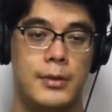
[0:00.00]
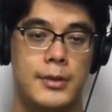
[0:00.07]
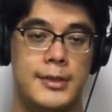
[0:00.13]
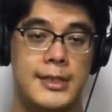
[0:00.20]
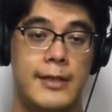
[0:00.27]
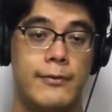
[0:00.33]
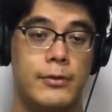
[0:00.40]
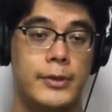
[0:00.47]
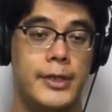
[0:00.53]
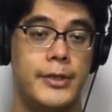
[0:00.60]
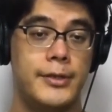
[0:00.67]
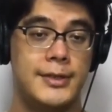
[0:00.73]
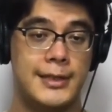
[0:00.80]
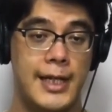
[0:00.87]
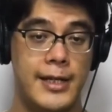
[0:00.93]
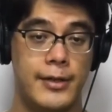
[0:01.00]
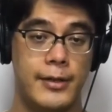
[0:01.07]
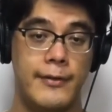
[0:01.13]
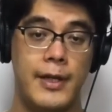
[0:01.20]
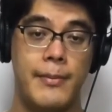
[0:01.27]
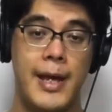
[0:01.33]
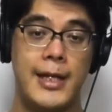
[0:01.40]
Several years later,
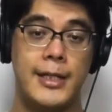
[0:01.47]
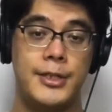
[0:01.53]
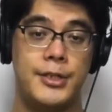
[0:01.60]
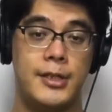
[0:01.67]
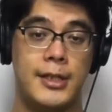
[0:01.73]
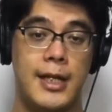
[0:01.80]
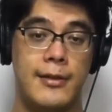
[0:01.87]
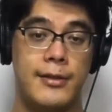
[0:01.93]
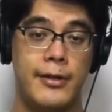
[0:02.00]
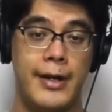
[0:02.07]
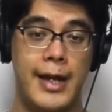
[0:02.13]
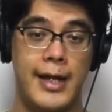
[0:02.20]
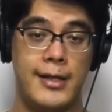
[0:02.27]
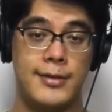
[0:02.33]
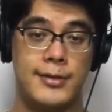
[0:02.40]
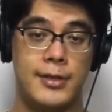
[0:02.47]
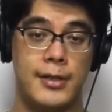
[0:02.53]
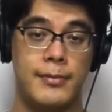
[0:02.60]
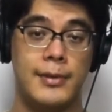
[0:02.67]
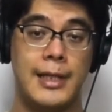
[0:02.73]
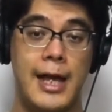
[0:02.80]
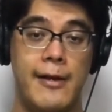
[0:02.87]
they managed to get their hands
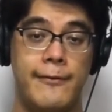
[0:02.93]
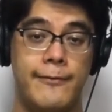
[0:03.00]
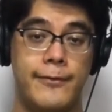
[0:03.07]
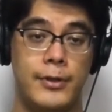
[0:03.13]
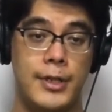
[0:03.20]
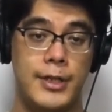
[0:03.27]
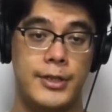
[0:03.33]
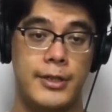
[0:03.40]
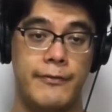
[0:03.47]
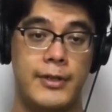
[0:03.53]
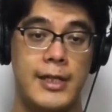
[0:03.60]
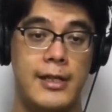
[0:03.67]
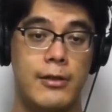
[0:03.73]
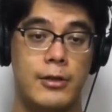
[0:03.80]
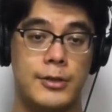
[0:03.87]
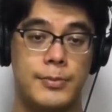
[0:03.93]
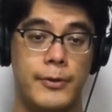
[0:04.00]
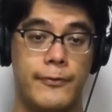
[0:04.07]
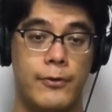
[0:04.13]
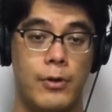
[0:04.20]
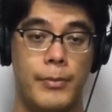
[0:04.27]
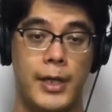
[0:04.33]
on live footage of the Eagles
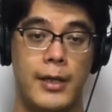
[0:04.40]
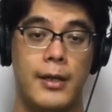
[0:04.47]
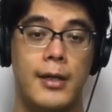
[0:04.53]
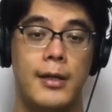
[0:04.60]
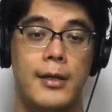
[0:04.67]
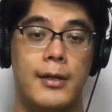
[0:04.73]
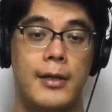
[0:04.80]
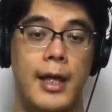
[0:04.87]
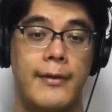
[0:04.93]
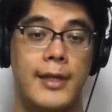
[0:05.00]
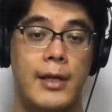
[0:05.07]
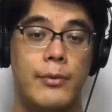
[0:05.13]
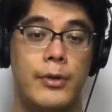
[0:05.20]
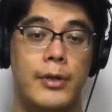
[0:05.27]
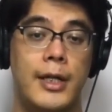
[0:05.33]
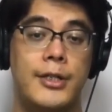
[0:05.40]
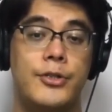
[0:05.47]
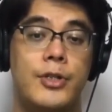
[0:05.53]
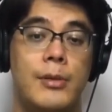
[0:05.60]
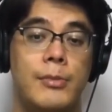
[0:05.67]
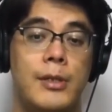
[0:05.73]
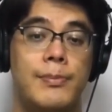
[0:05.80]
performing, and they were
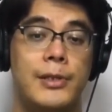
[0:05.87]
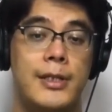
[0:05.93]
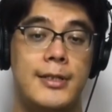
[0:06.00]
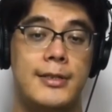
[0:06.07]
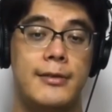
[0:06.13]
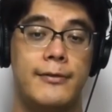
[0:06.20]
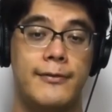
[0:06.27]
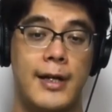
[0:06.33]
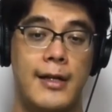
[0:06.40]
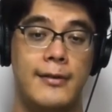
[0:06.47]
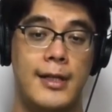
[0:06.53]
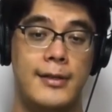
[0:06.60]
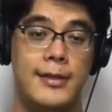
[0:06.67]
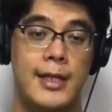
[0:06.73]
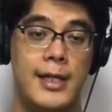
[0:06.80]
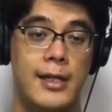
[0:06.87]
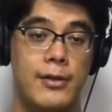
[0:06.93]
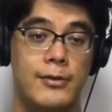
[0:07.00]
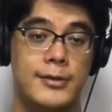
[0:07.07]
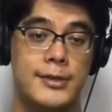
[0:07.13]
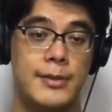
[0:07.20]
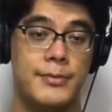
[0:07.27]
extremely pleased to find that the
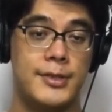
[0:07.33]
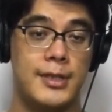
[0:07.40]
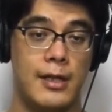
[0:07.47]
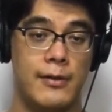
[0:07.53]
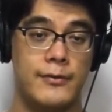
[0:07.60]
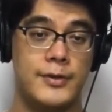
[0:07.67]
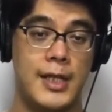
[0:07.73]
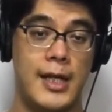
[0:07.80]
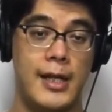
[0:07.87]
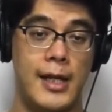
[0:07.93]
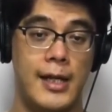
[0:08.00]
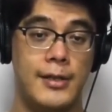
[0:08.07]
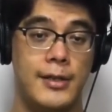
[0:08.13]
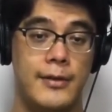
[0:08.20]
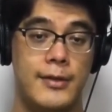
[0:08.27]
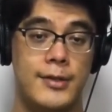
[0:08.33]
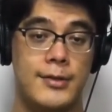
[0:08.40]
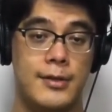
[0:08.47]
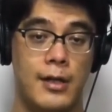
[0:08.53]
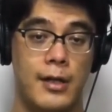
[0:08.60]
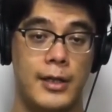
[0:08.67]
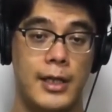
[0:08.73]
Eagles themselves had ended the
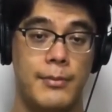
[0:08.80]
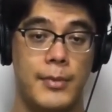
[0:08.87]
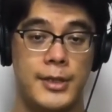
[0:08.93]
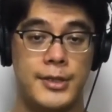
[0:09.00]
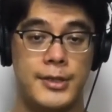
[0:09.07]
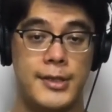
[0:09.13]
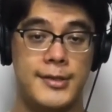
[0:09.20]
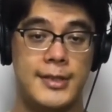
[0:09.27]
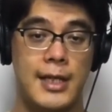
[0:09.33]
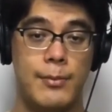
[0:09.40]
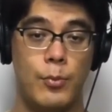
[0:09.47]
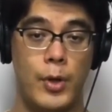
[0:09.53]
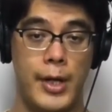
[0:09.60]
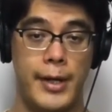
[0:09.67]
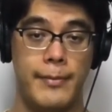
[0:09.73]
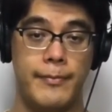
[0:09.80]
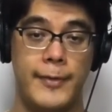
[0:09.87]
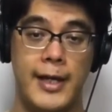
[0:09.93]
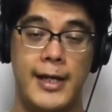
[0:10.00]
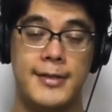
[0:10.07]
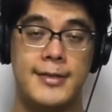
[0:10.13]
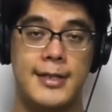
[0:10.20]
song in much the same way they
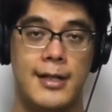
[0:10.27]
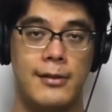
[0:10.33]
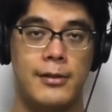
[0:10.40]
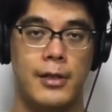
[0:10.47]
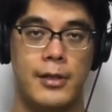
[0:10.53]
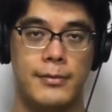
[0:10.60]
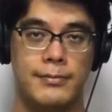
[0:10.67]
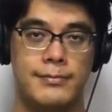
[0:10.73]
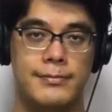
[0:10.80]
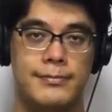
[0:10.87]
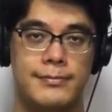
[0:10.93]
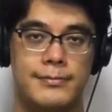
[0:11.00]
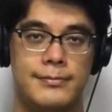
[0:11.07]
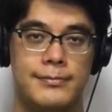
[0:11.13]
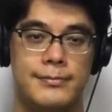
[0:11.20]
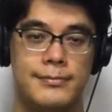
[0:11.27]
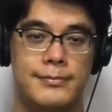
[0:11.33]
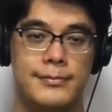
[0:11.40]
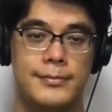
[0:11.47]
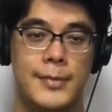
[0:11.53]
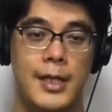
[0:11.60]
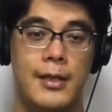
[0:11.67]
had settled on.
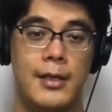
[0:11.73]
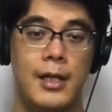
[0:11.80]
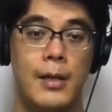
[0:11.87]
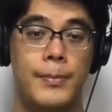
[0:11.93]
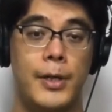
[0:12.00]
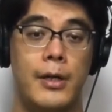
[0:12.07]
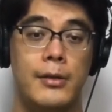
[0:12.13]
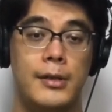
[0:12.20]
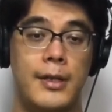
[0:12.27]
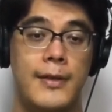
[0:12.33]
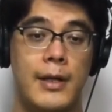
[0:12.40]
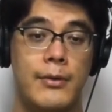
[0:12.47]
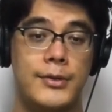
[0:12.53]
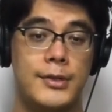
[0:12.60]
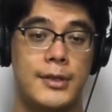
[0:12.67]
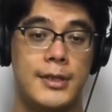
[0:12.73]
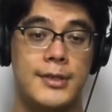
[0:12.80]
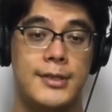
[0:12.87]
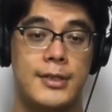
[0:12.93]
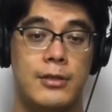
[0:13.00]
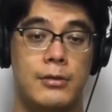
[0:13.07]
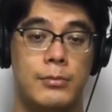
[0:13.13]
Apparently, that was a
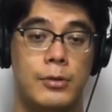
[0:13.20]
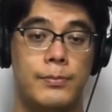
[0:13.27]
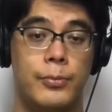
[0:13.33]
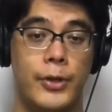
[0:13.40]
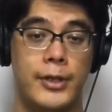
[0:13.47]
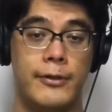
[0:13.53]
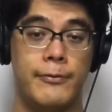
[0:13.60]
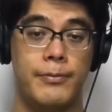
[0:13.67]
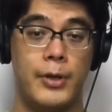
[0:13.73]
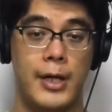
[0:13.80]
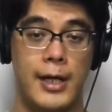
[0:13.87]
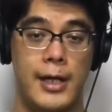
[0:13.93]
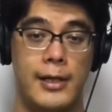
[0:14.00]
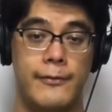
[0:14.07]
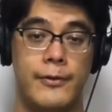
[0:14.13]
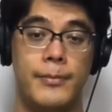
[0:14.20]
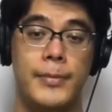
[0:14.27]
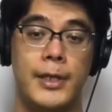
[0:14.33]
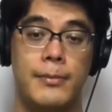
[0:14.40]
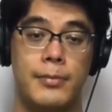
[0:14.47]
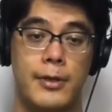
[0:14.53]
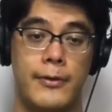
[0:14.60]
considerable point of pride for
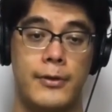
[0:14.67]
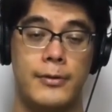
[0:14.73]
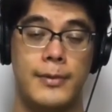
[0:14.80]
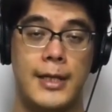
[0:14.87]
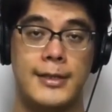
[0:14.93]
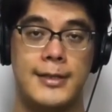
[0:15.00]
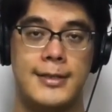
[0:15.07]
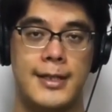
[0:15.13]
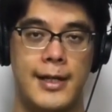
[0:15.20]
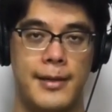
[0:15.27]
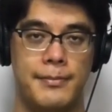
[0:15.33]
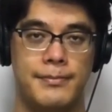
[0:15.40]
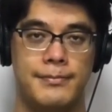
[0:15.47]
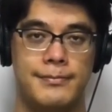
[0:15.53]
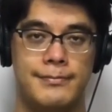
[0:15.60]
Big Brother at the time.